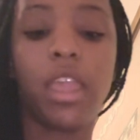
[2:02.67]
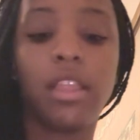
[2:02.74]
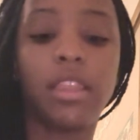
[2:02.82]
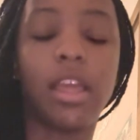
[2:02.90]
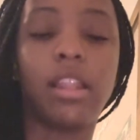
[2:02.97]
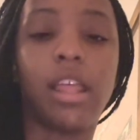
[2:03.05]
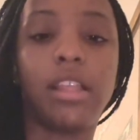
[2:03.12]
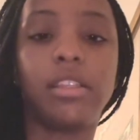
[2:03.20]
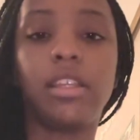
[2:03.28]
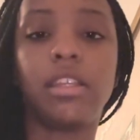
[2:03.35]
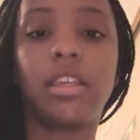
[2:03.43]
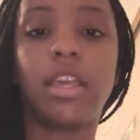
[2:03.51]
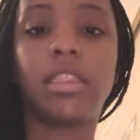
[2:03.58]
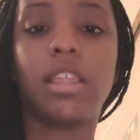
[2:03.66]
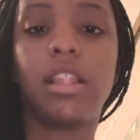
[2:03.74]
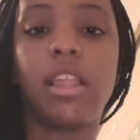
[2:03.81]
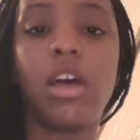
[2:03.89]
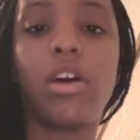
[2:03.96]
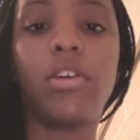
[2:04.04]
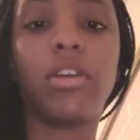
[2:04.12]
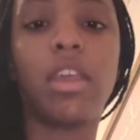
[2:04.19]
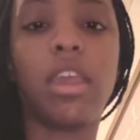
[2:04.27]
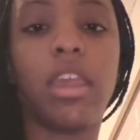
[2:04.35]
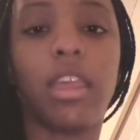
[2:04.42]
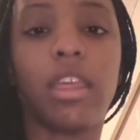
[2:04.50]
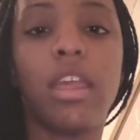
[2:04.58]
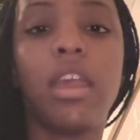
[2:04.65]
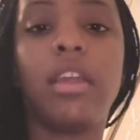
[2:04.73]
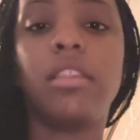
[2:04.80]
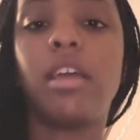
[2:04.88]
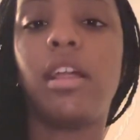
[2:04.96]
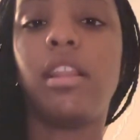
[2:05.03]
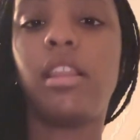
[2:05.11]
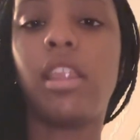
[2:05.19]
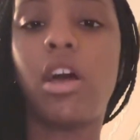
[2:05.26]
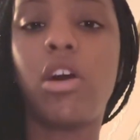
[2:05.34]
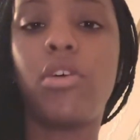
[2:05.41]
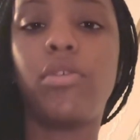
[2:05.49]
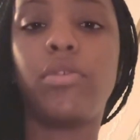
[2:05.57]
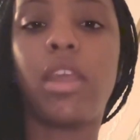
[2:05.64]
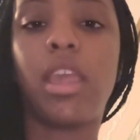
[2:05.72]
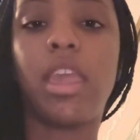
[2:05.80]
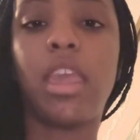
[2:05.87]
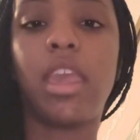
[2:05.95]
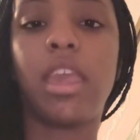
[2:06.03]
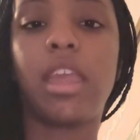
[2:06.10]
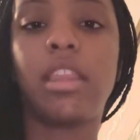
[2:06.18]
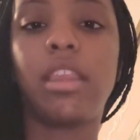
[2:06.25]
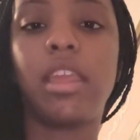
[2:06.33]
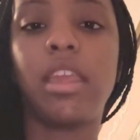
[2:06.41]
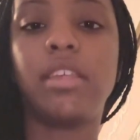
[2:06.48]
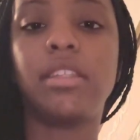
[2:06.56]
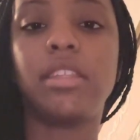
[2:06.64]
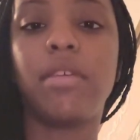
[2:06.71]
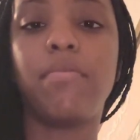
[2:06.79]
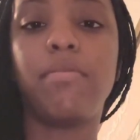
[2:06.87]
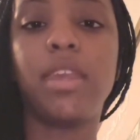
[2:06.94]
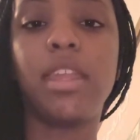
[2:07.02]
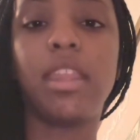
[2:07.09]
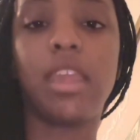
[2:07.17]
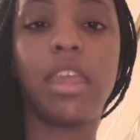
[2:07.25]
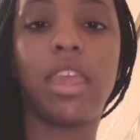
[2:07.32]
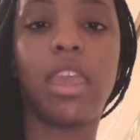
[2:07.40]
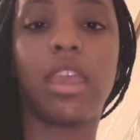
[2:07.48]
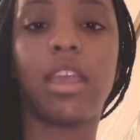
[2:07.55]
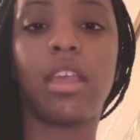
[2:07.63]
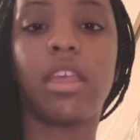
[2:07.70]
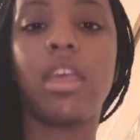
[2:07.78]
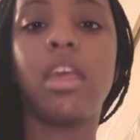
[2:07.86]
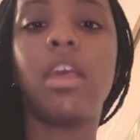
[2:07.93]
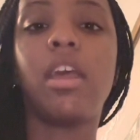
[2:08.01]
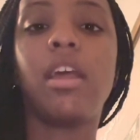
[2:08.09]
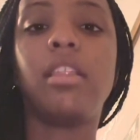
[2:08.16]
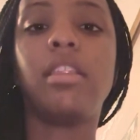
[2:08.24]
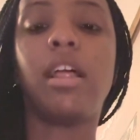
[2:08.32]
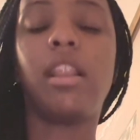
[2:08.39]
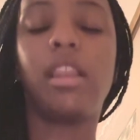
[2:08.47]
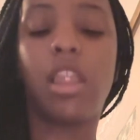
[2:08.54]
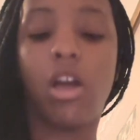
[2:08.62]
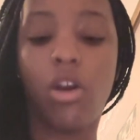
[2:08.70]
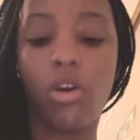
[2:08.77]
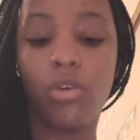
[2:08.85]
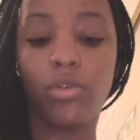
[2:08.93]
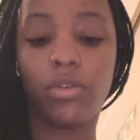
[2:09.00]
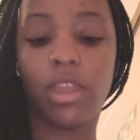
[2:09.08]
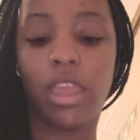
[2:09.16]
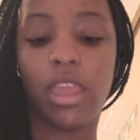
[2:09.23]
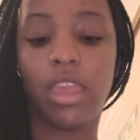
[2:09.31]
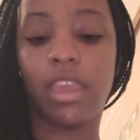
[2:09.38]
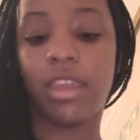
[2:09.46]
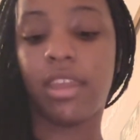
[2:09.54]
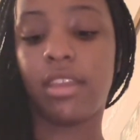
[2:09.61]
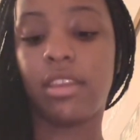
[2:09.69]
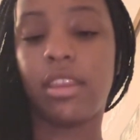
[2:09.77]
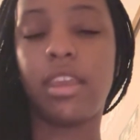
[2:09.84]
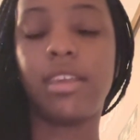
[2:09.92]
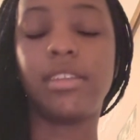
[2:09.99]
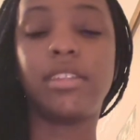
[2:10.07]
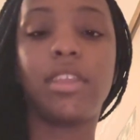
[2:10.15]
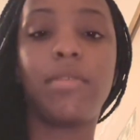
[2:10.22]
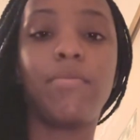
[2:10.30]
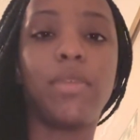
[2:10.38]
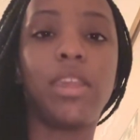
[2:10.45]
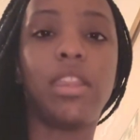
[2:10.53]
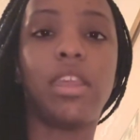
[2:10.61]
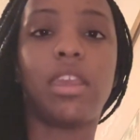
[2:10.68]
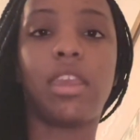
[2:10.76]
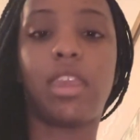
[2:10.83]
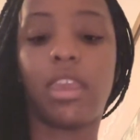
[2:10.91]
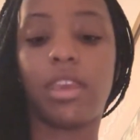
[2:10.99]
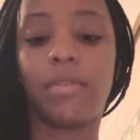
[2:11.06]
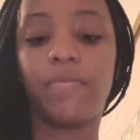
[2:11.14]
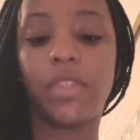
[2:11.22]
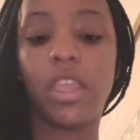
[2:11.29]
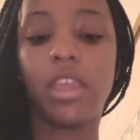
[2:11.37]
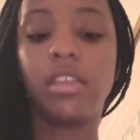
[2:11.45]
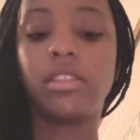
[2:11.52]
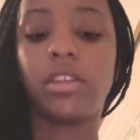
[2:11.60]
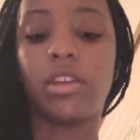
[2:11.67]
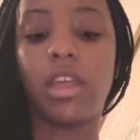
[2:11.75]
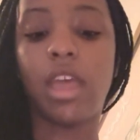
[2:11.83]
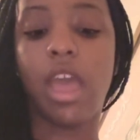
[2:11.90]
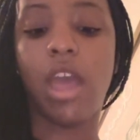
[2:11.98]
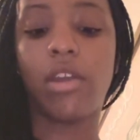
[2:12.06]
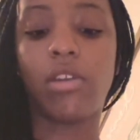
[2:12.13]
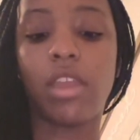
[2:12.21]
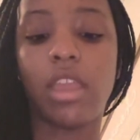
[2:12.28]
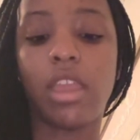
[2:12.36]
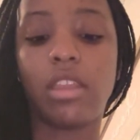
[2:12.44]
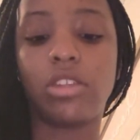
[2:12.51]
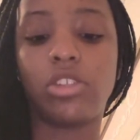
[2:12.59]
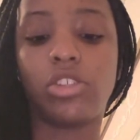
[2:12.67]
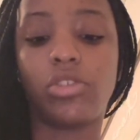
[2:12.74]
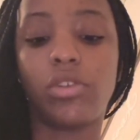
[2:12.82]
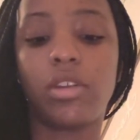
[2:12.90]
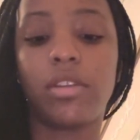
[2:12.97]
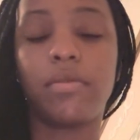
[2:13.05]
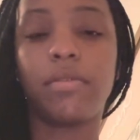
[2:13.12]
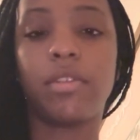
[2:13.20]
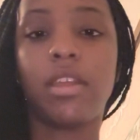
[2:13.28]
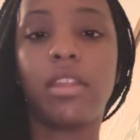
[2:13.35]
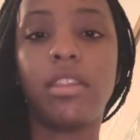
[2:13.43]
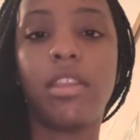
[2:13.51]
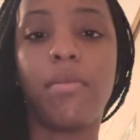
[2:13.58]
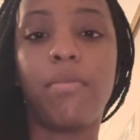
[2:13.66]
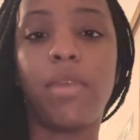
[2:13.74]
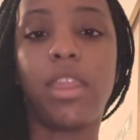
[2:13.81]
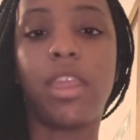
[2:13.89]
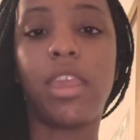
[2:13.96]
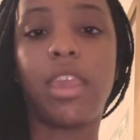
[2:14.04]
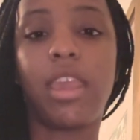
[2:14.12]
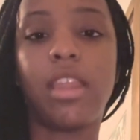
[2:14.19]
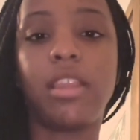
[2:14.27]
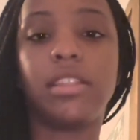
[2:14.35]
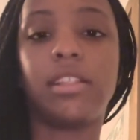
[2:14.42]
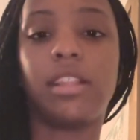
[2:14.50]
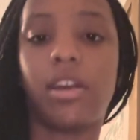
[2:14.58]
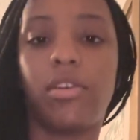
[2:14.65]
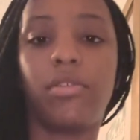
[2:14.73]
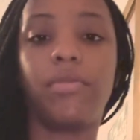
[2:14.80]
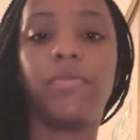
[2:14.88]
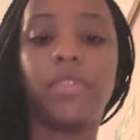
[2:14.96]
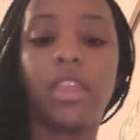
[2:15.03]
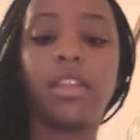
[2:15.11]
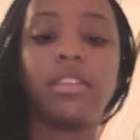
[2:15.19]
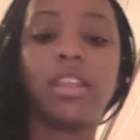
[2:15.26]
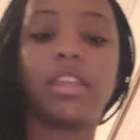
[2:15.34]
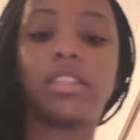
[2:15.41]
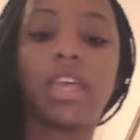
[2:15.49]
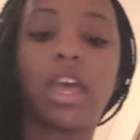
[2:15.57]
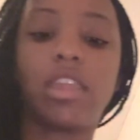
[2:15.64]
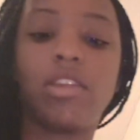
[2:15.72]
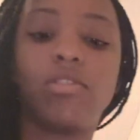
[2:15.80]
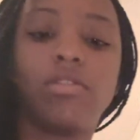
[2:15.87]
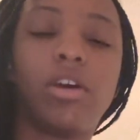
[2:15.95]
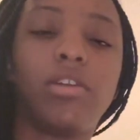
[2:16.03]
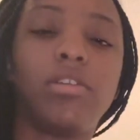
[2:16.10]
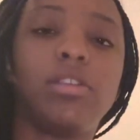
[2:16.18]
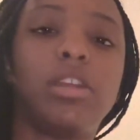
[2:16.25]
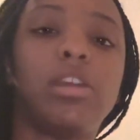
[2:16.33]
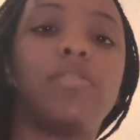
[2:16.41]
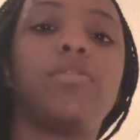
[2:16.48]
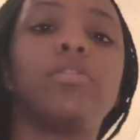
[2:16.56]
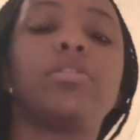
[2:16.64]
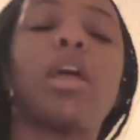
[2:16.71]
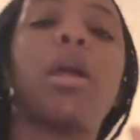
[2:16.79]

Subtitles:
Now let's look at the long hand. The long hand is the minute hand. The long hand is the minute hand. So the hour hand is short, the minute hand is long. That's how you know the difference.